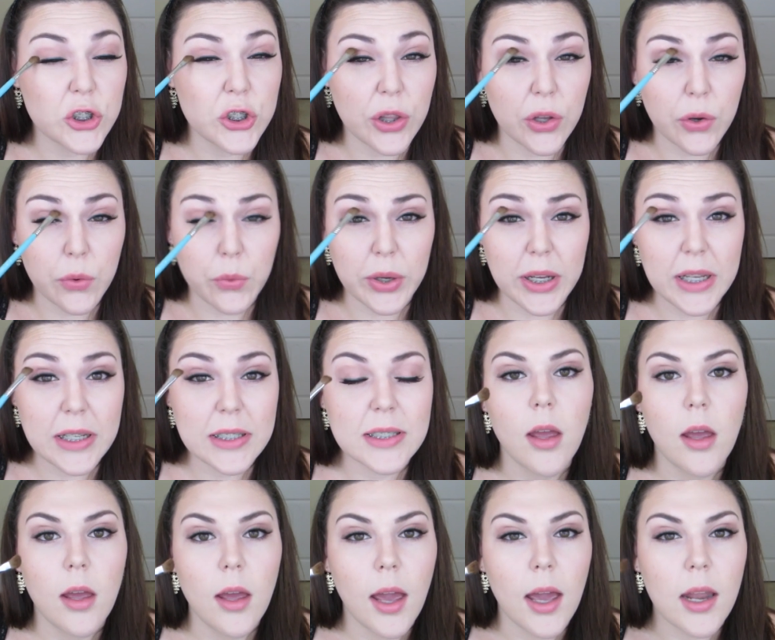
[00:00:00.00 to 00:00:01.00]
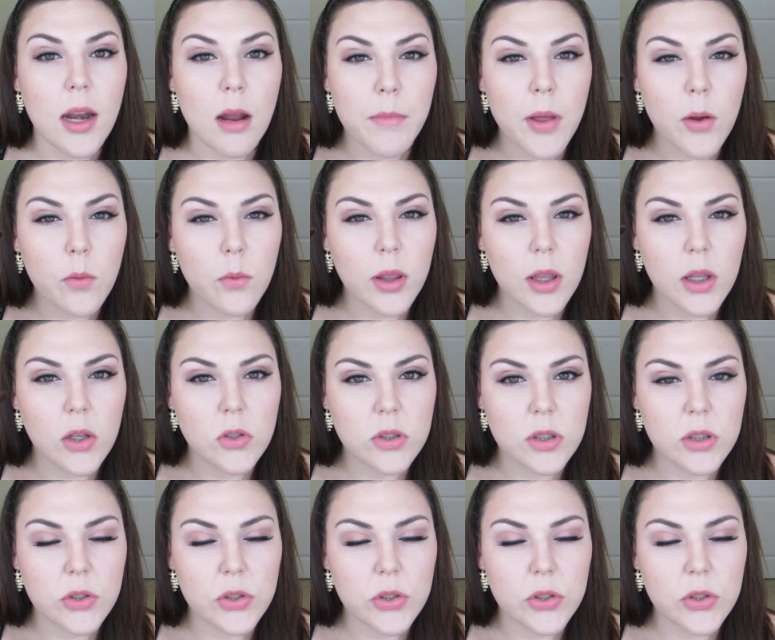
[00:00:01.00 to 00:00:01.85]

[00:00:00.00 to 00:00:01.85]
to the crease, and I'm not really used